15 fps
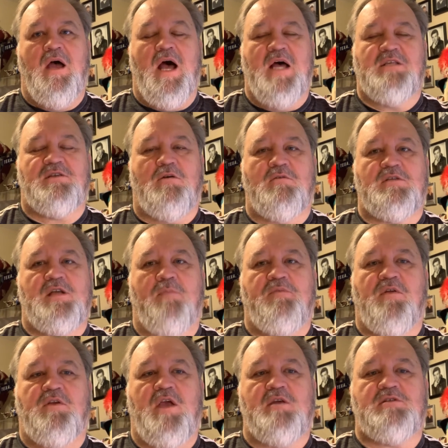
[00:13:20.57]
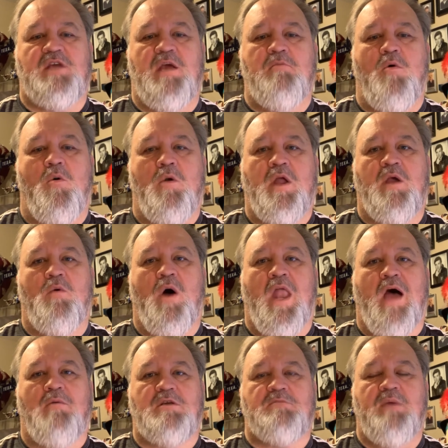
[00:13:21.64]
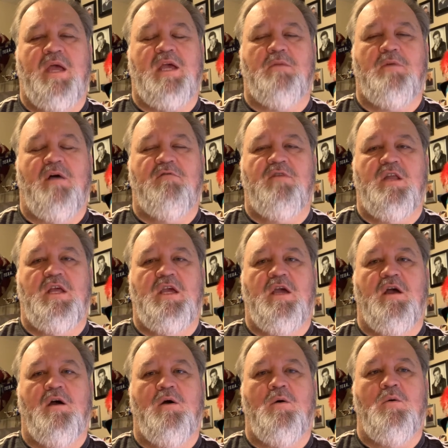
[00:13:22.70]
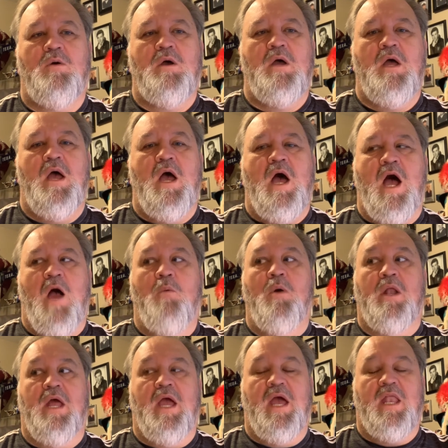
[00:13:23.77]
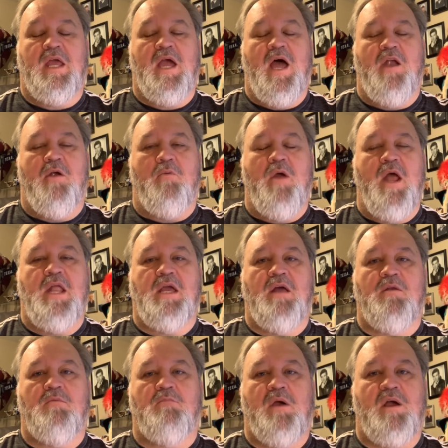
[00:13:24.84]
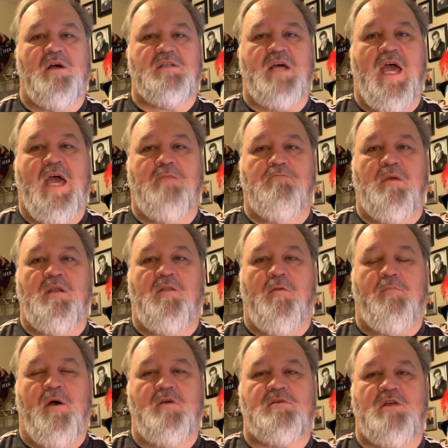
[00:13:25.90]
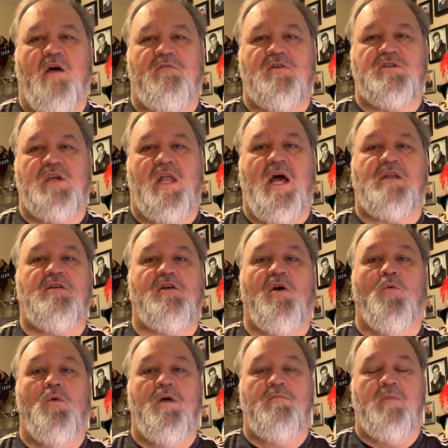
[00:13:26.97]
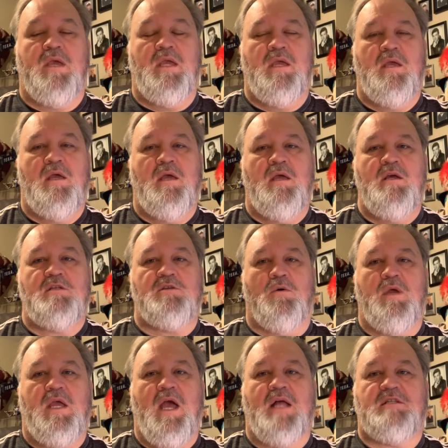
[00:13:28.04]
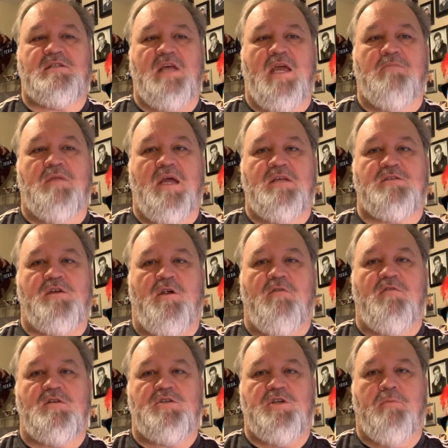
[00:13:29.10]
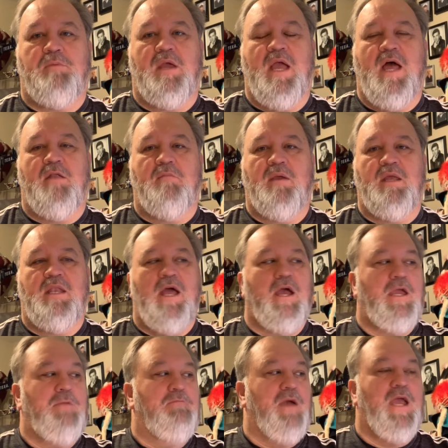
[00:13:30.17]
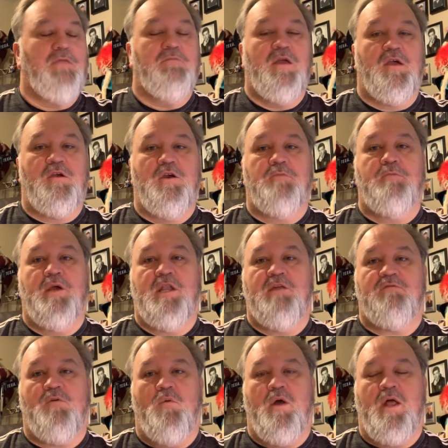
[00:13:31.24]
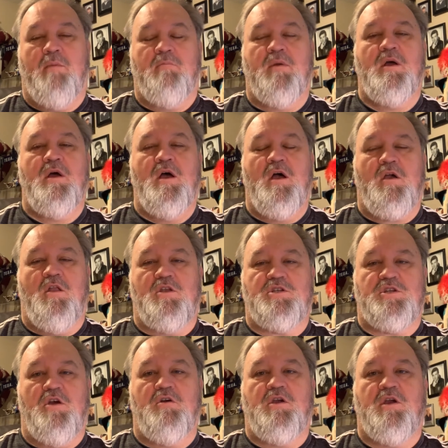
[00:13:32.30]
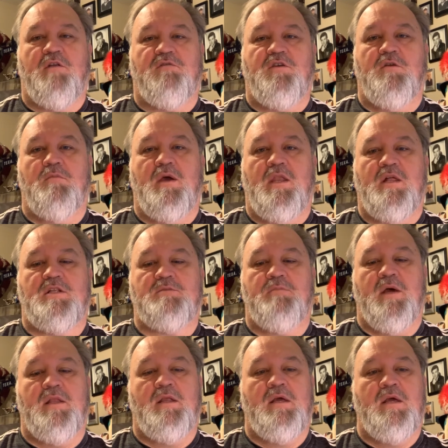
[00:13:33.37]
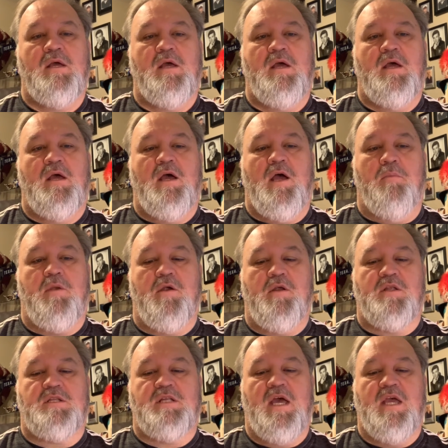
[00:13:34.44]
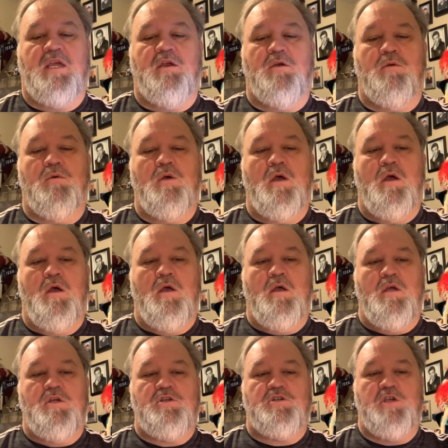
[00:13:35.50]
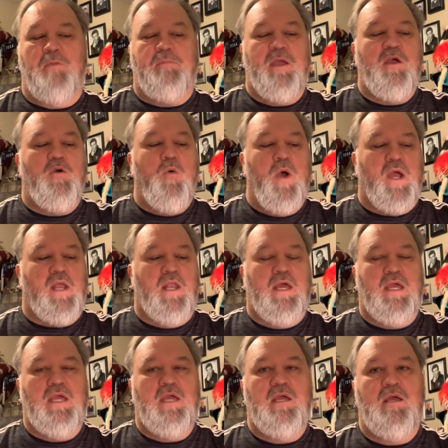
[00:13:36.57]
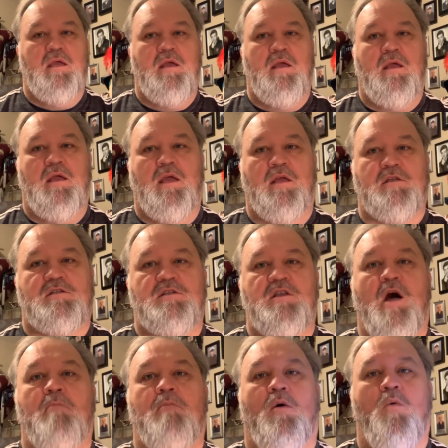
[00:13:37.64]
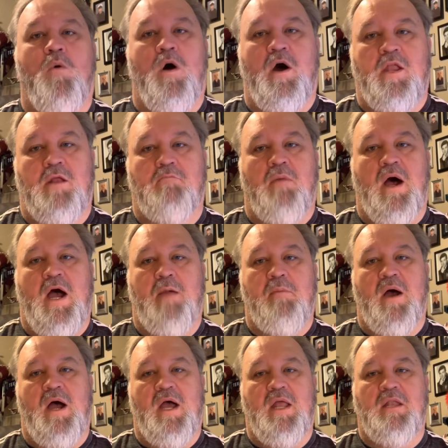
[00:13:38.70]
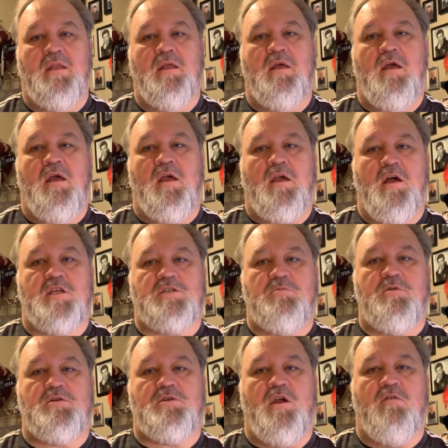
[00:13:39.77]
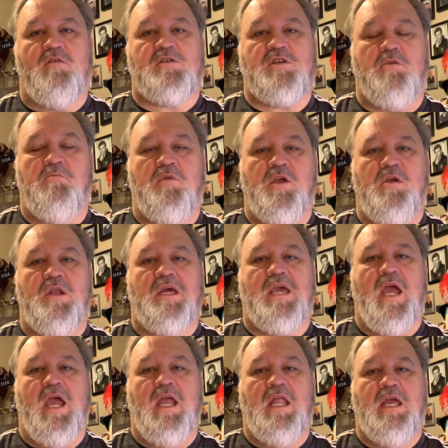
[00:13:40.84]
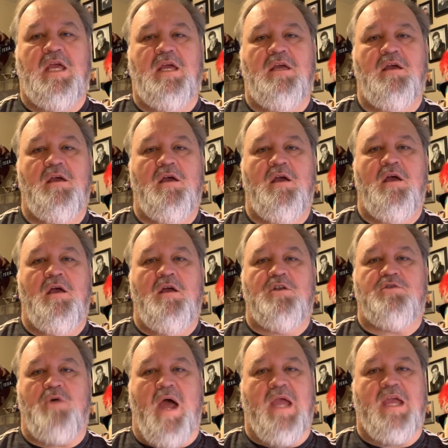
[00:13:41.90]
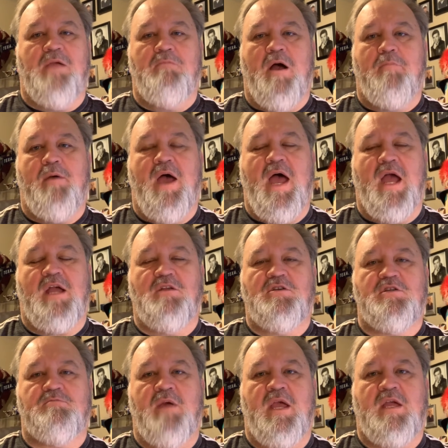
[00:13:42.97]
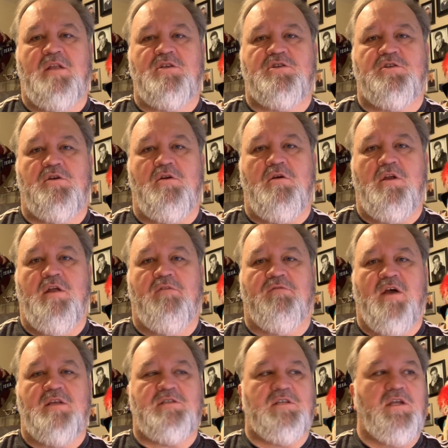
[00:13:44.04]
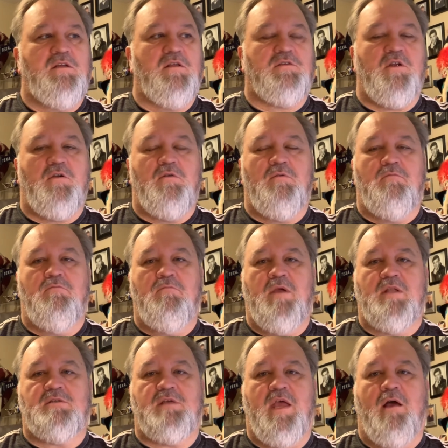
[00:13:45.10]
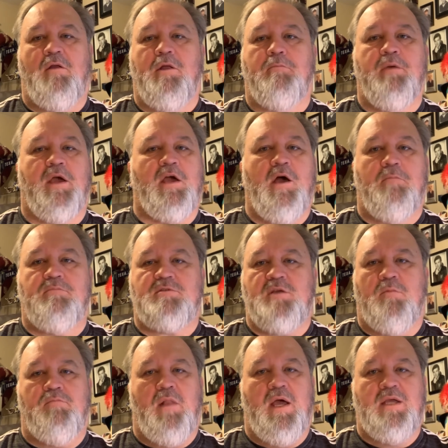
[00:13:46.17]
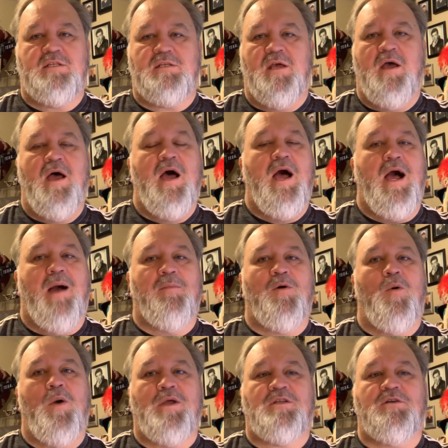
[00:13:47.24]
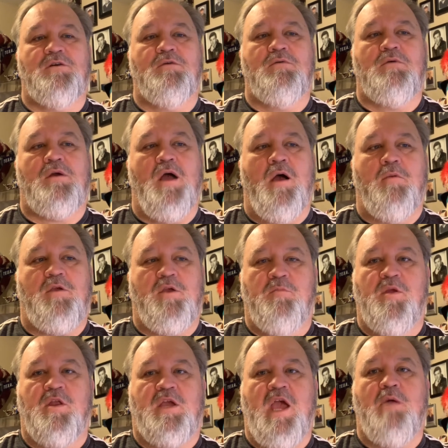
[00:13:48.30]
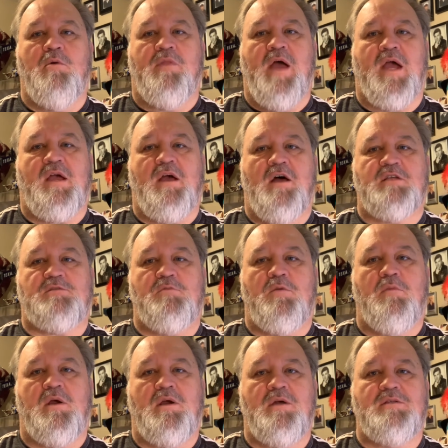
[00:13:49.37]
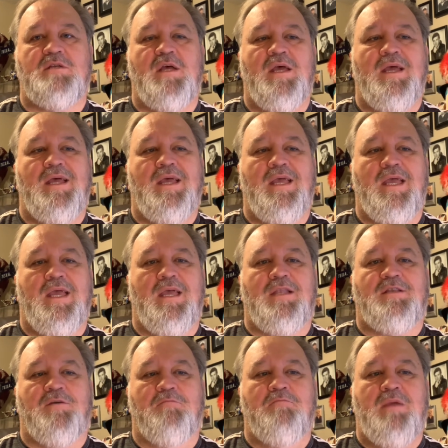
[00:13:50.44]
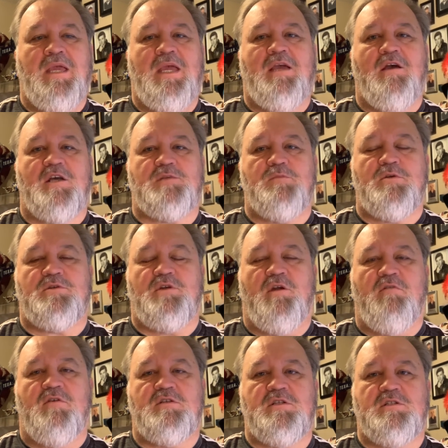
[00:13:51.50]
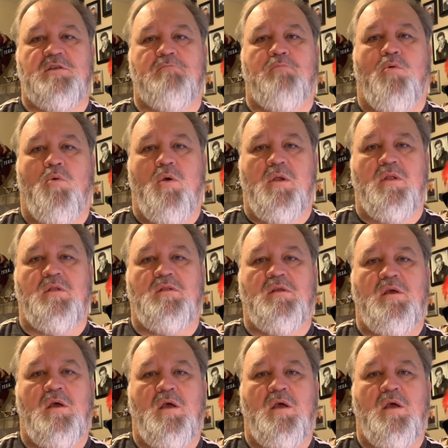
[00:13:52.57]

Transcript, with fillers: I sold something yesterday morning while I was making my video. I went ahead and got it ready, and because I hadn't been to the post office yet, I took it with me. So he got same-day service shipping out of me. Now, he paid me a good penny for what I'm going to show you in a few minutes, but I'm here to tell you, shipping quickly is number one in my mind. Customer service, communicating, tracking my packages, making sure, and if I see that they're it's held at pickup someplace, I'm going to communicate with that customer because it, to me, customer service is important.